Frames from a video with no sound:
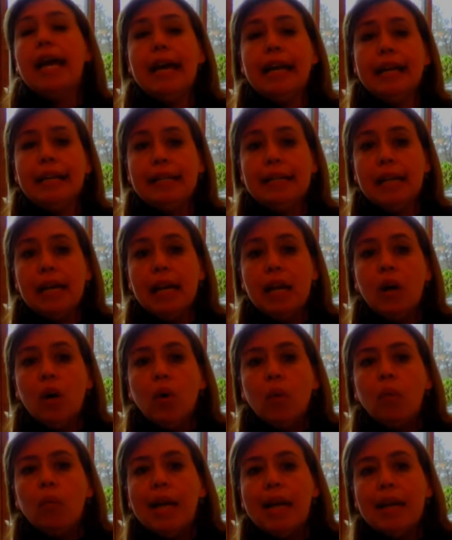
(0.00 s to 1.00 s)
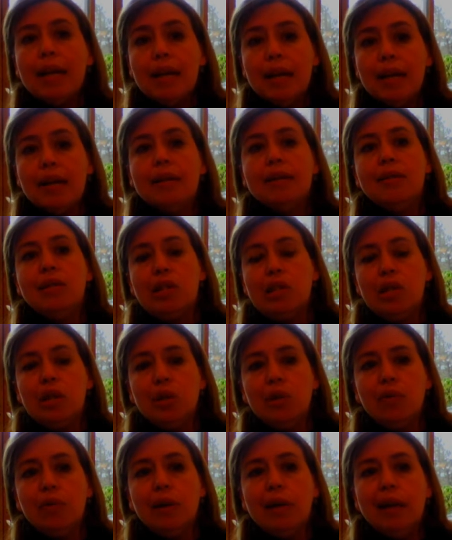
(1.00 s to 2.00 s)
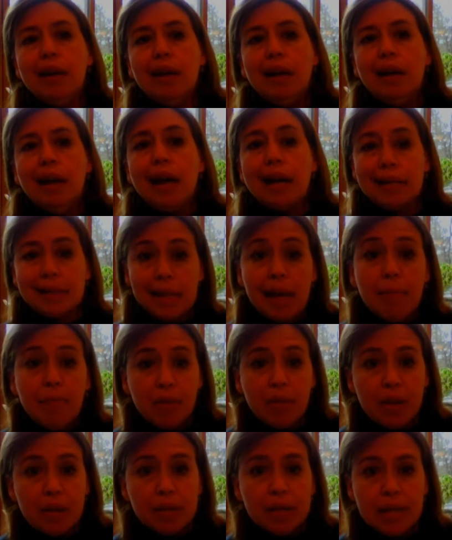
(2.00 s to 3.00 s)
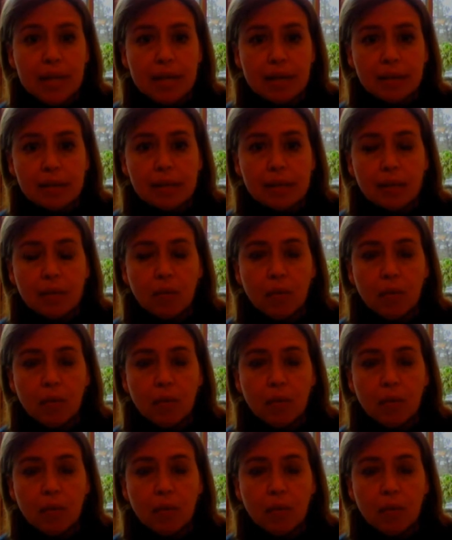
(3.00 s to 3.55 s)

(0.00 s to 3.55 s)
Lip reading: And we need to accept those things.